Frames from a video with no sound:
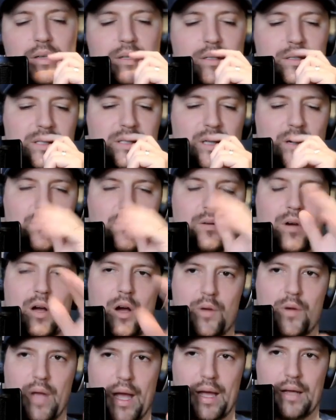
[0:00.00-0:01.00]
so
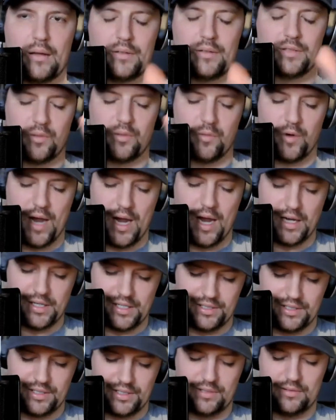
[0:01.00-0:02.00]
okay so we're
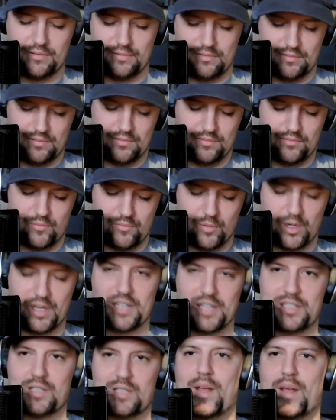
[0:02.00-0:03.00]
anxious we're
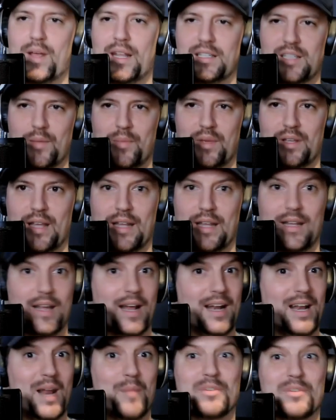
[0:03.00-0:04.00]
anticipating something that
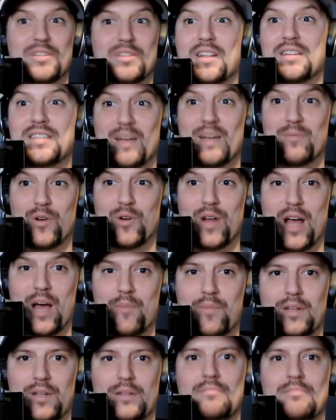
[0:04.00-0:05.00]
99% of the time won't
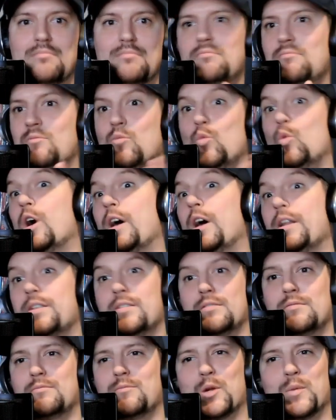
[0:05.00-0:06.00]
happen. Mm-hmm. what?
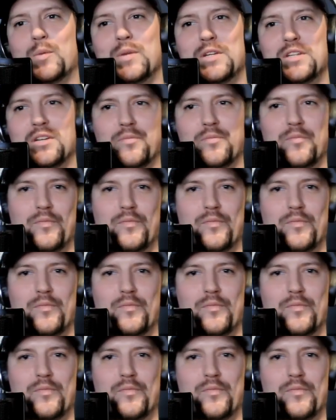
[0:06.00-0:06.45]
What do we do?